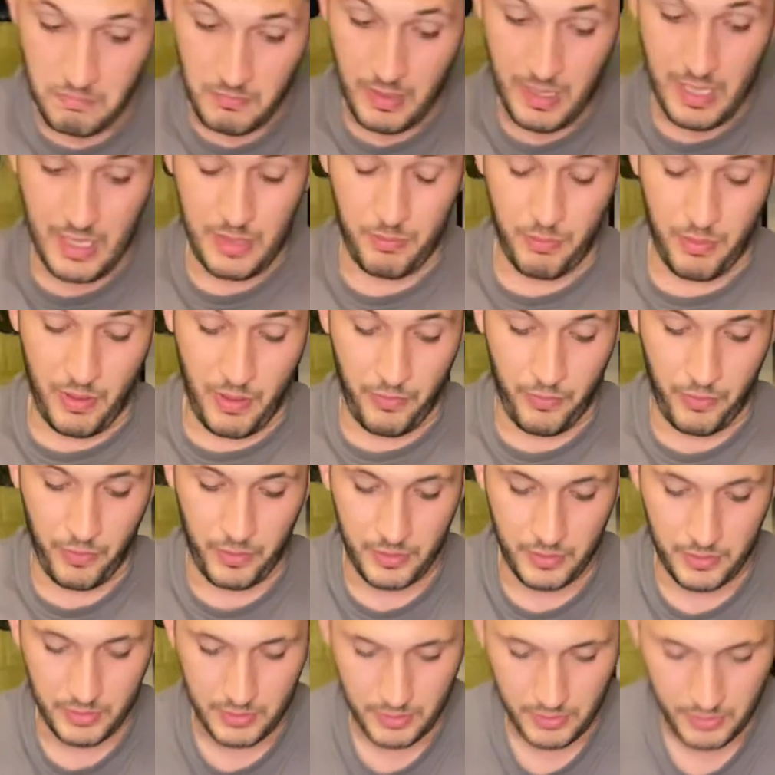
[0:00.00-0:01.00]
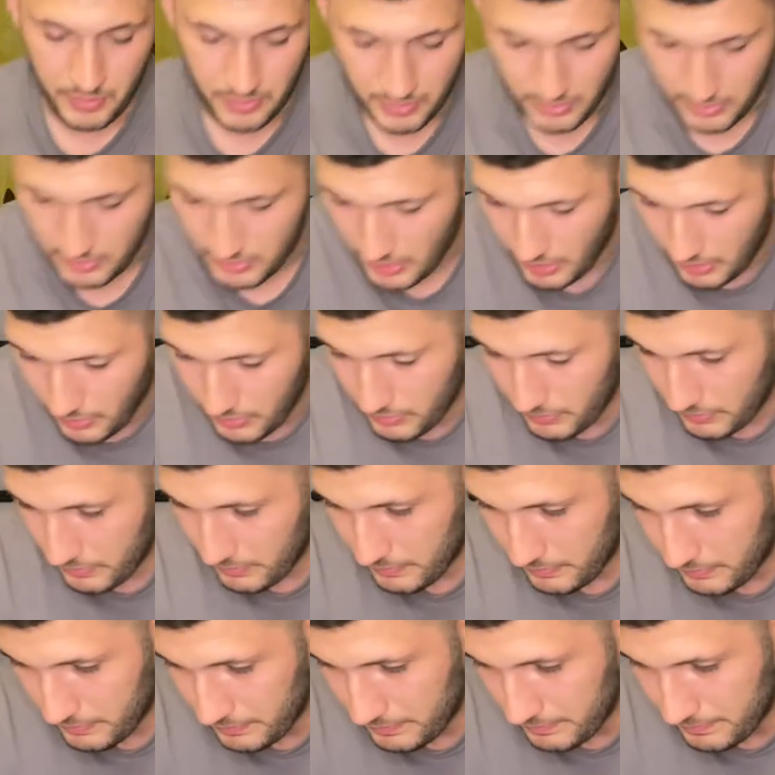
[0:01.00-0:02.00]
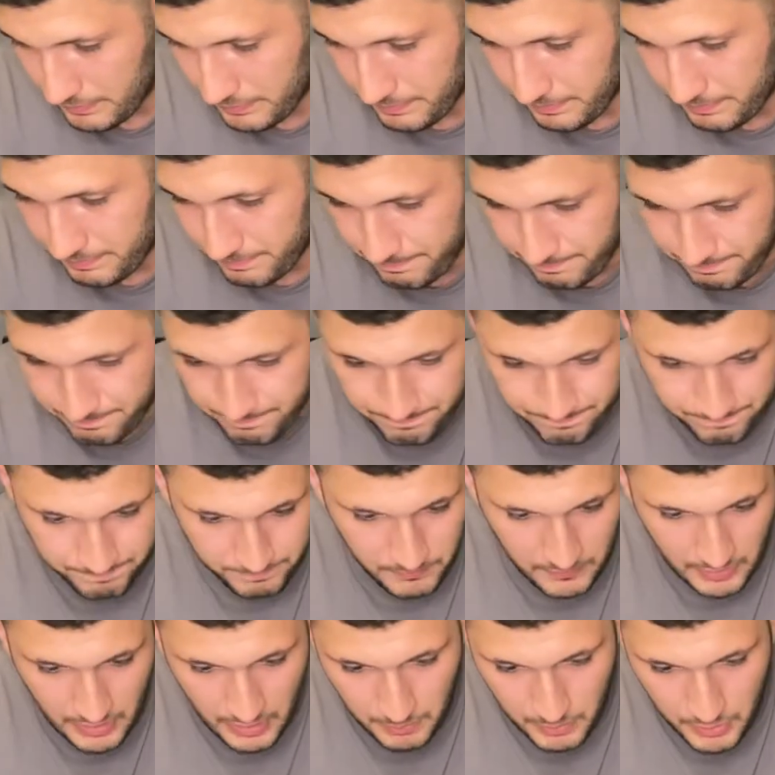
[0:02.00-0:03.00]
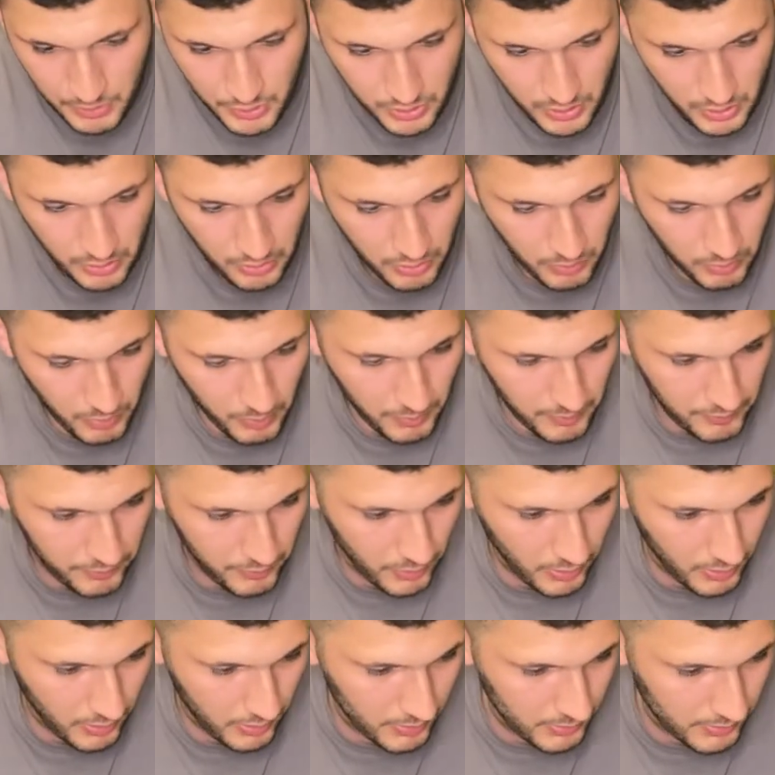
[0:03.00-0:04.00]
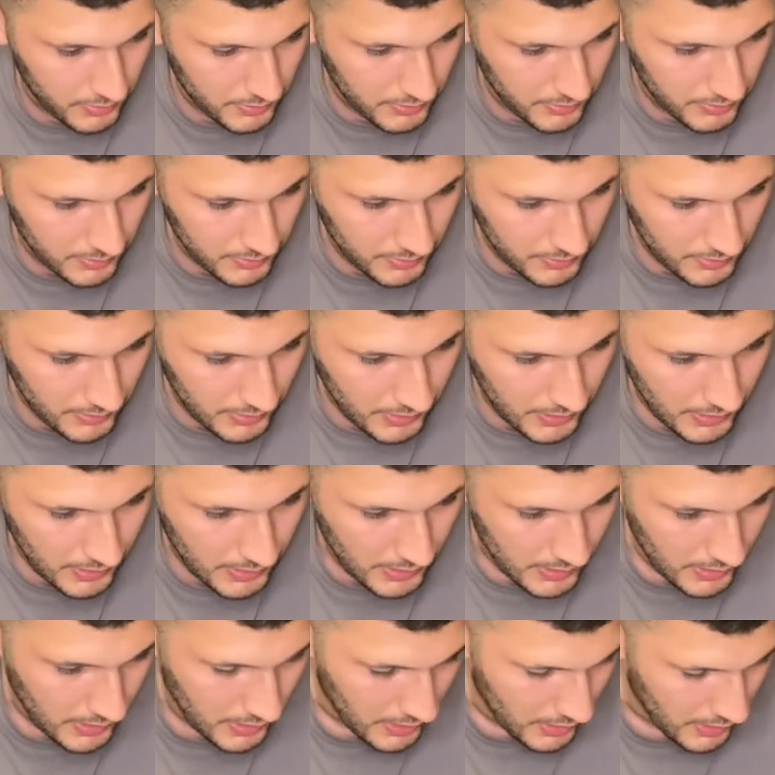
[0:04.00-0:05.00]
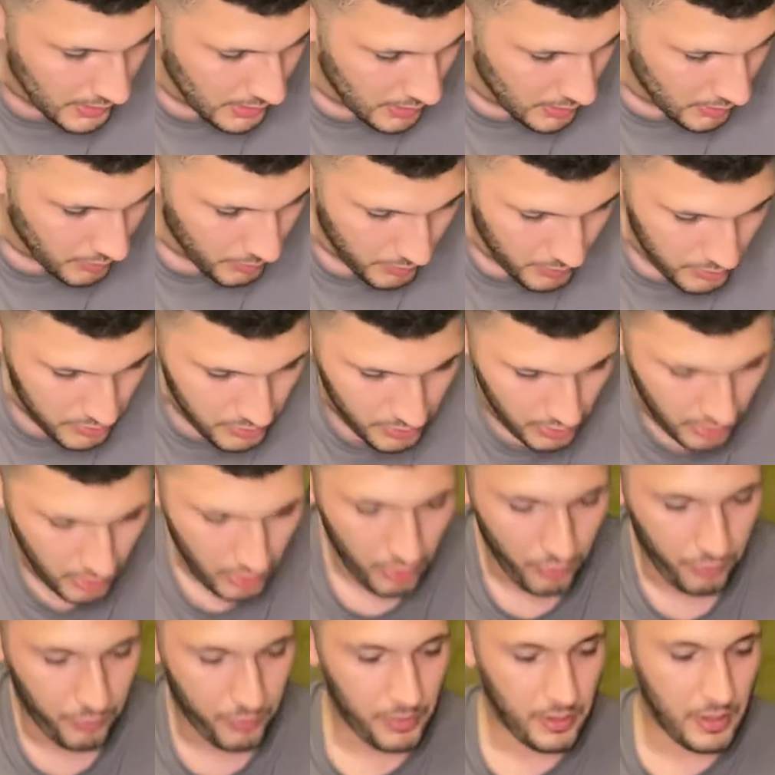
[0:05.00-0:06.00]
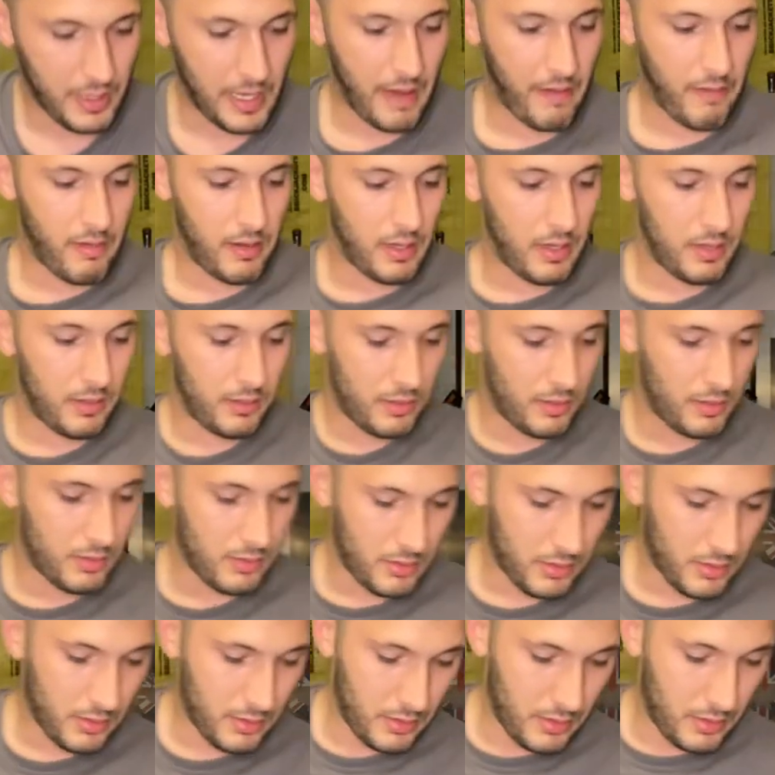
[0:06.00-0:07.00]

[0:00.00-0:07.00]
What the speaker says: It's preference. So let me show you what we've got. We'll start off with the narrow Londons.